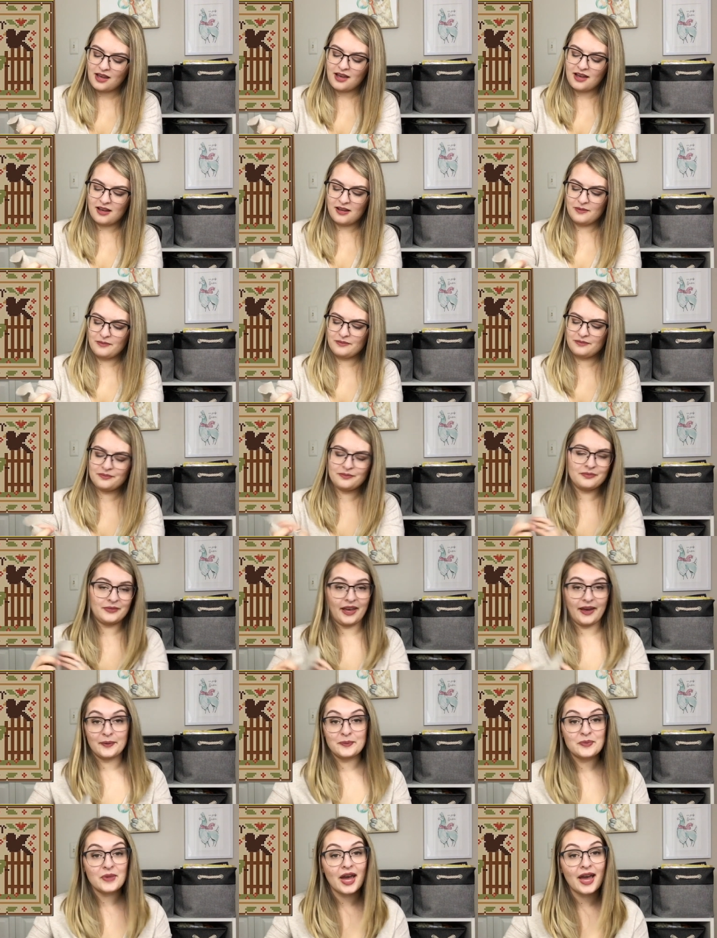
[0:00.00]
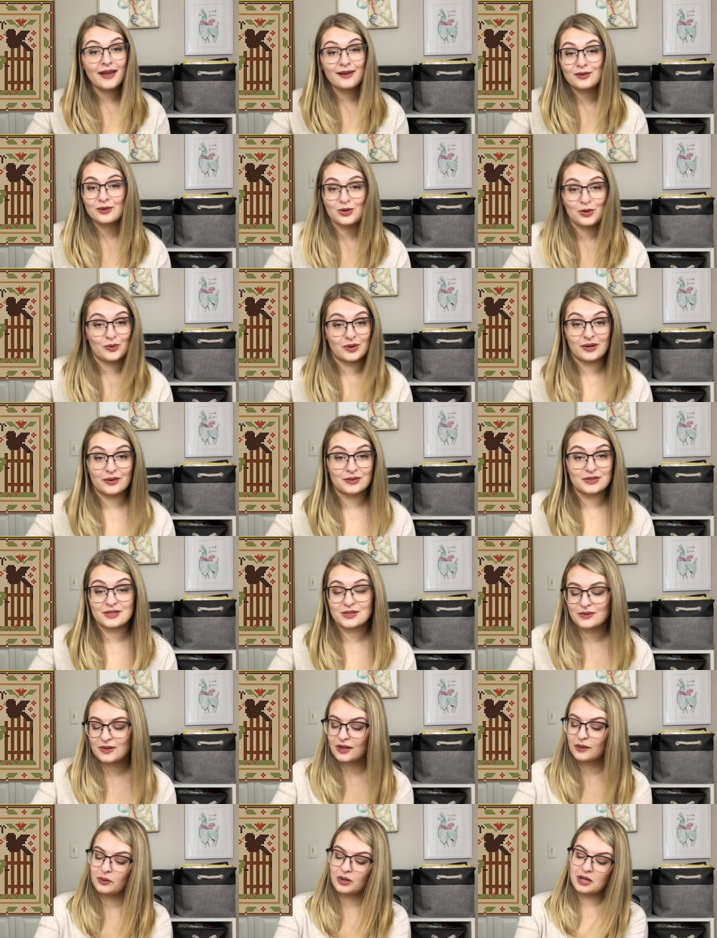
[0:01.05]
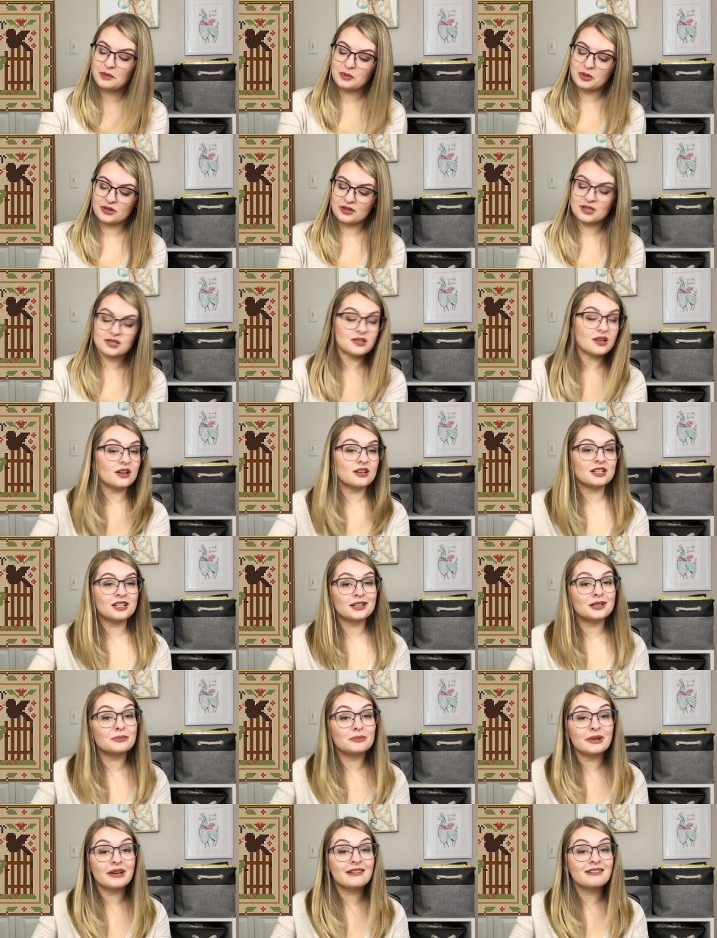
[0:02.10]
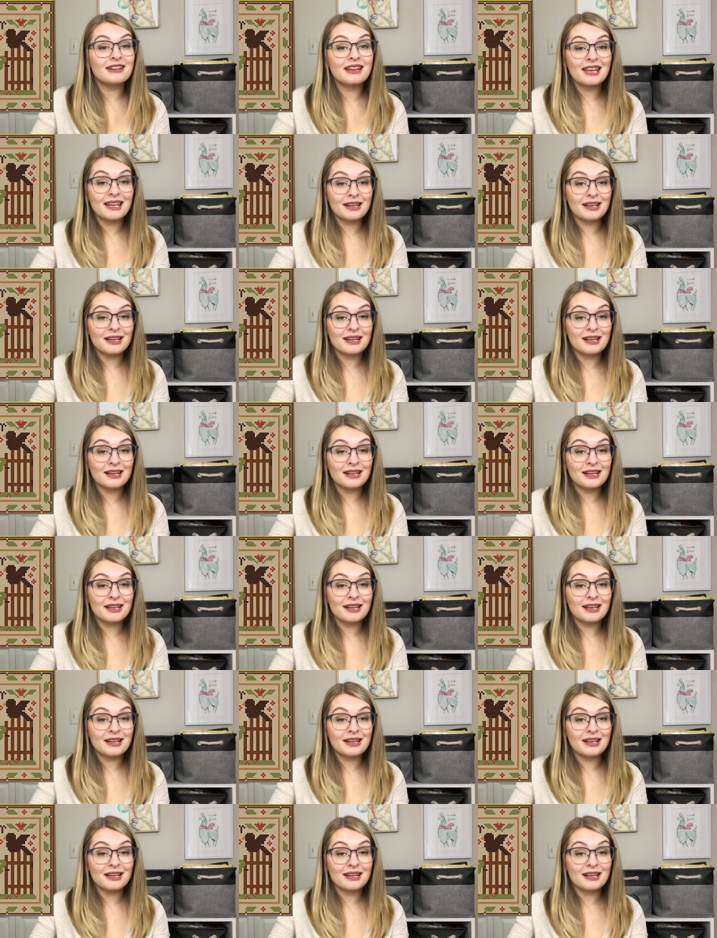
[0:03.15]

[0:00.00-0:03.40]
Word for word: Yeah, I don't know what I was doing when I put this on here, but